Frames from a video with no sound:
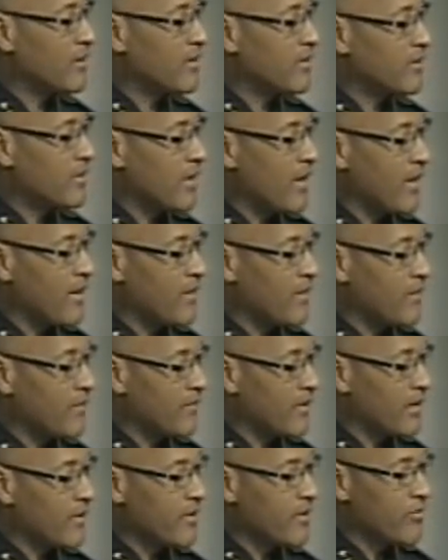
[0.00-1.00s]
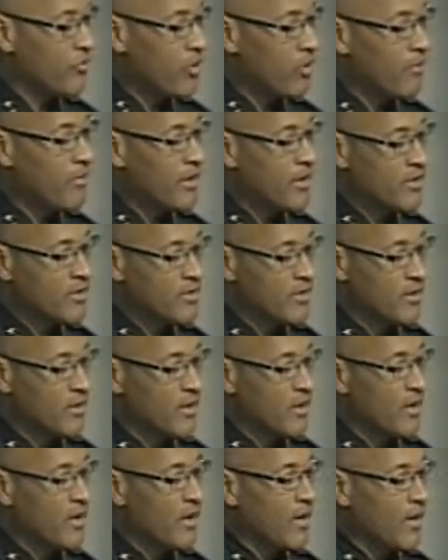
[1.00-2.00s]
There's a very
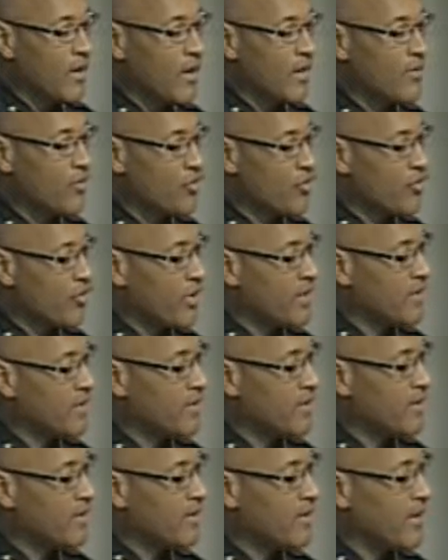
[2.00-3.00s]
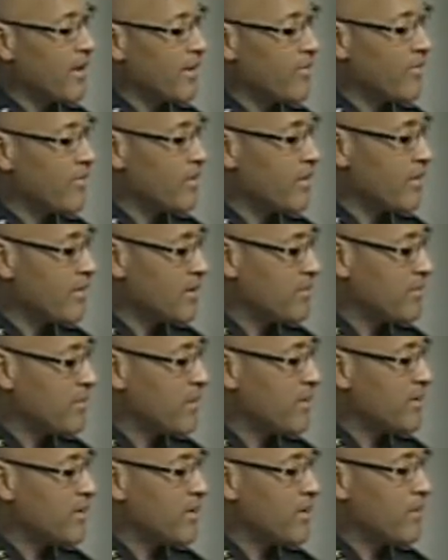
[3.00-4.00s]
robust gun tracing effort that's
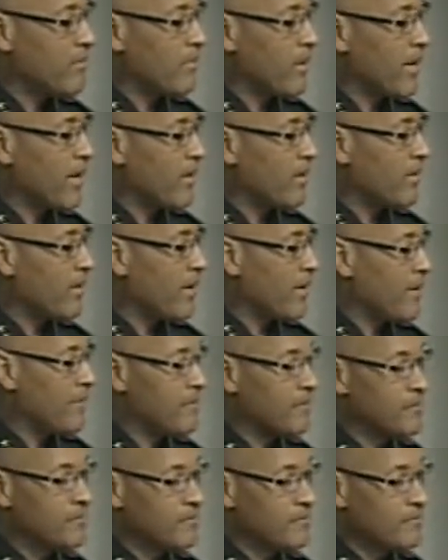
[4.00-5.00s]
being done by